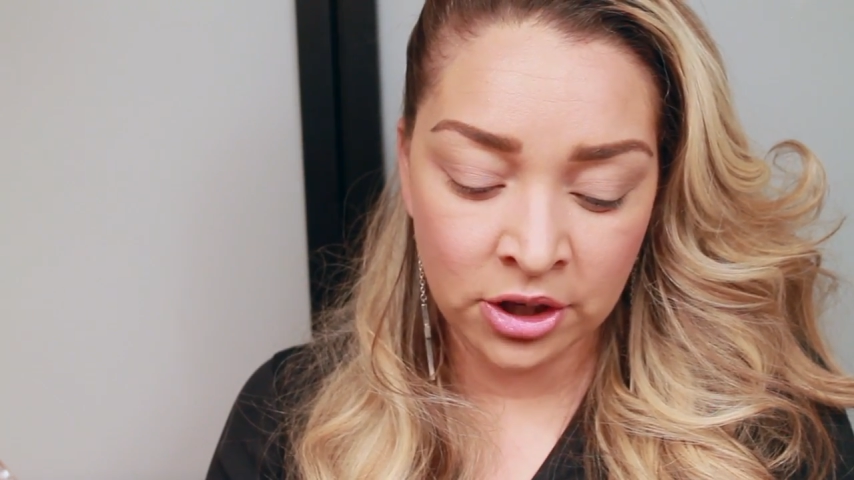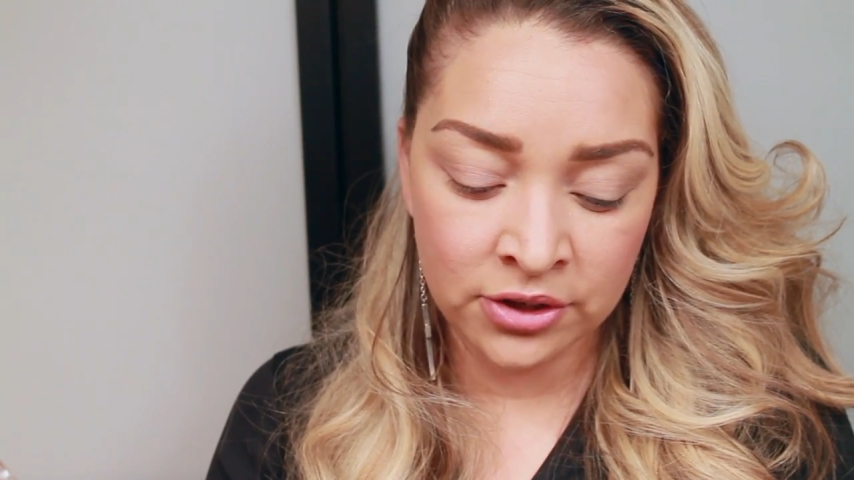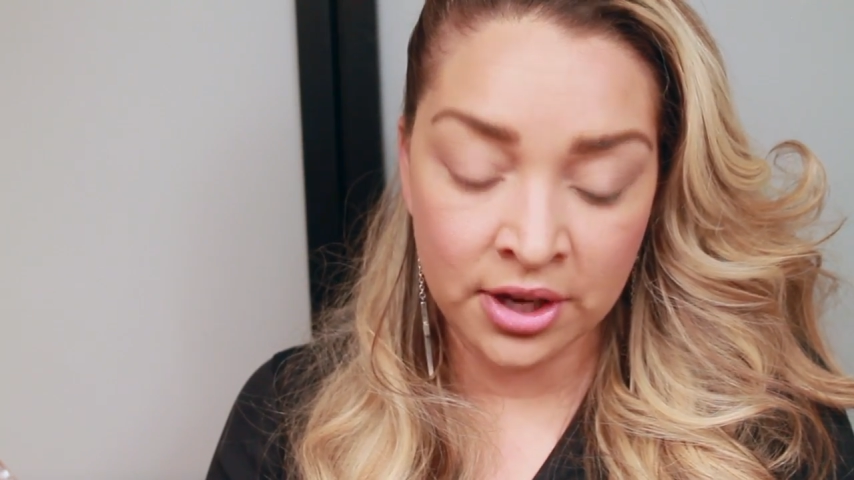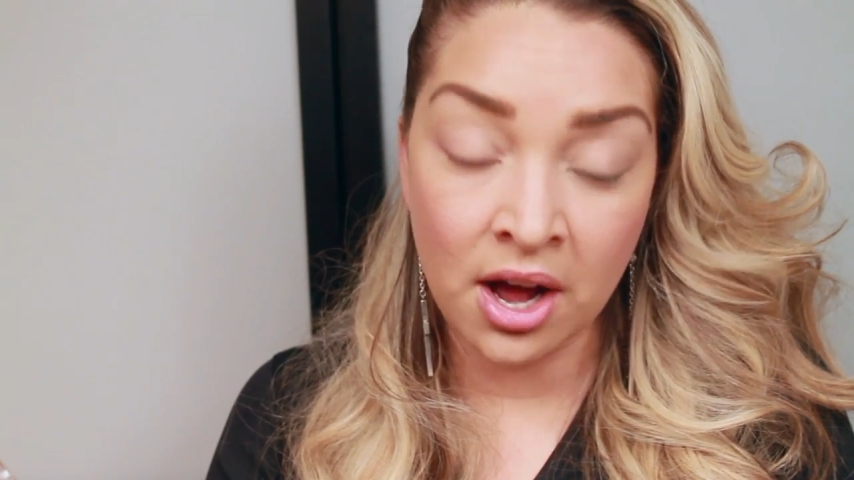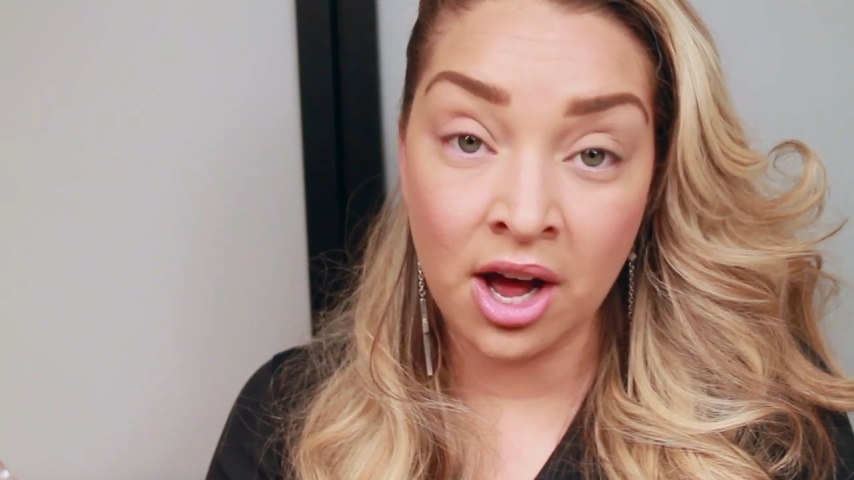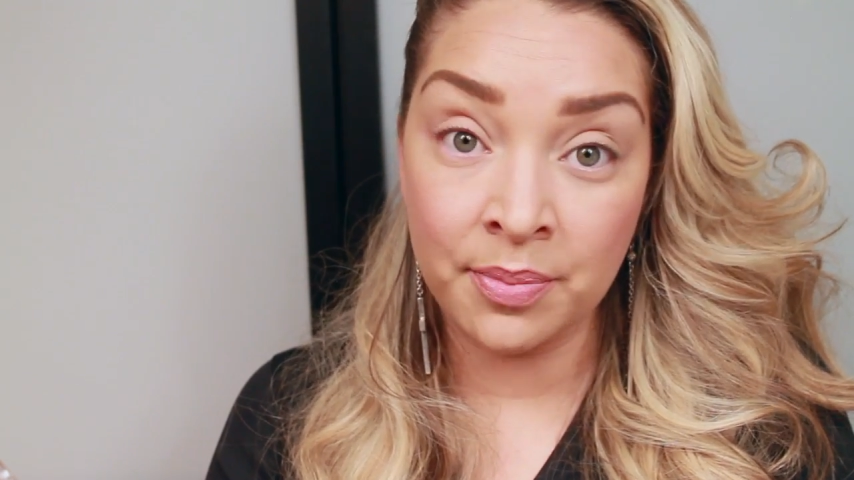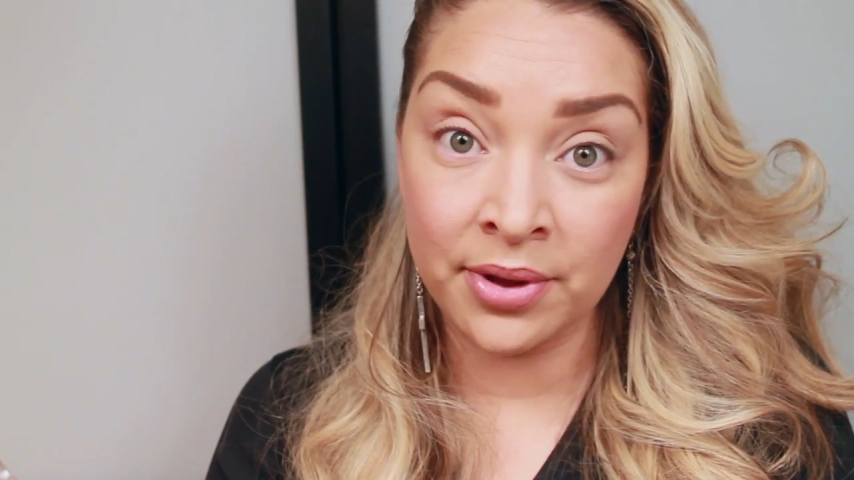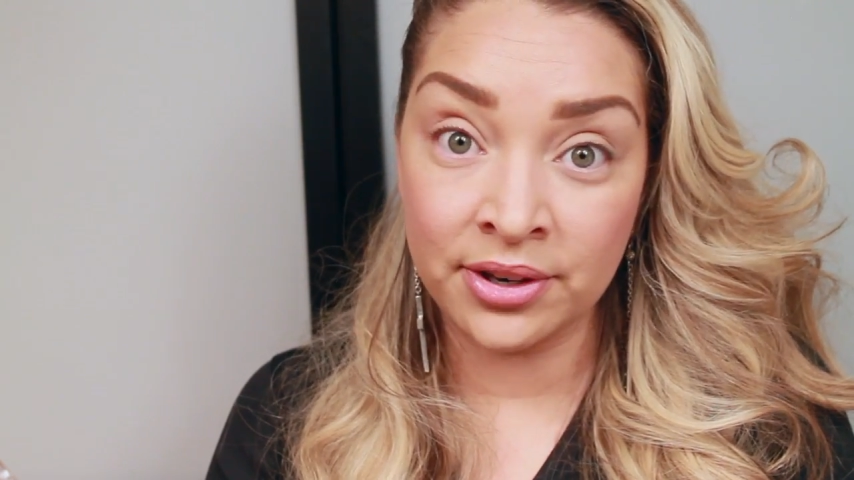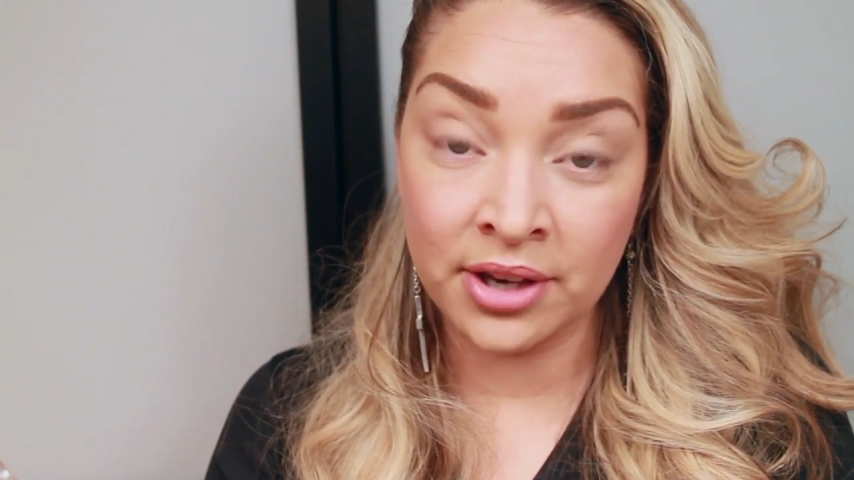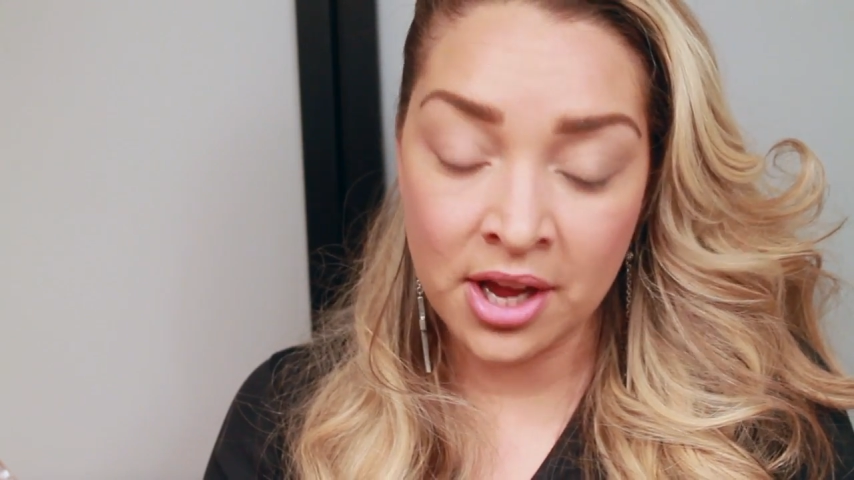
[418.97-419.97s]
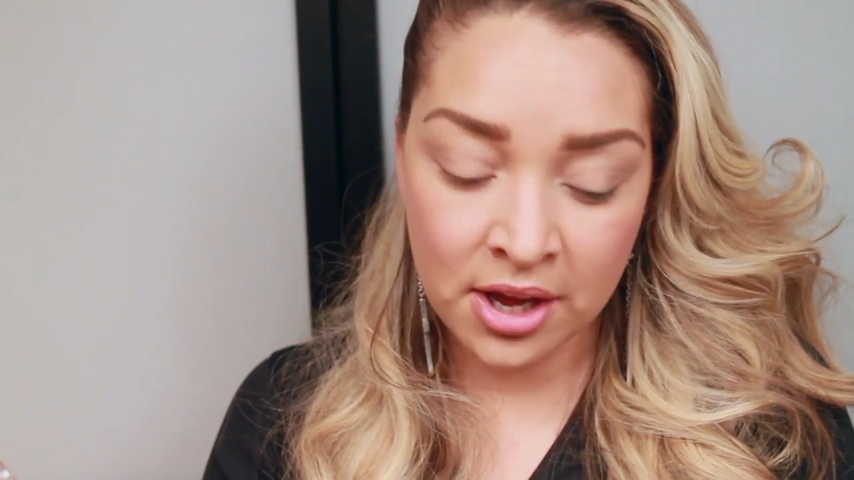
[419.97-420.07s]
use Carbon,